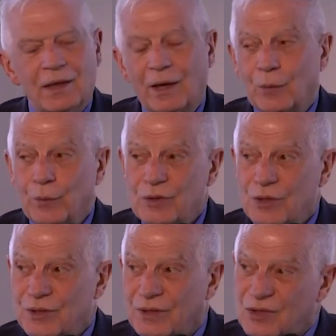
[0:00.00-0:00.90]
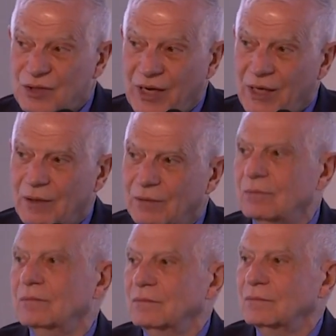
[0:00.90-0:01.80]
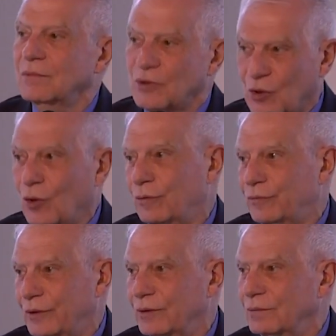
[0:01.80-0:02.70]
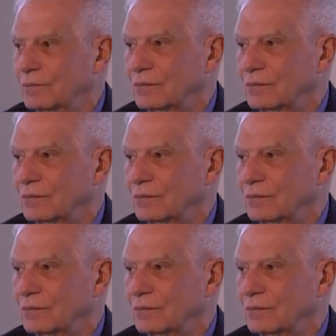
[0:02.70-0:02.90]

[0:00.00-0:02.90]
and which is at stake? Geography.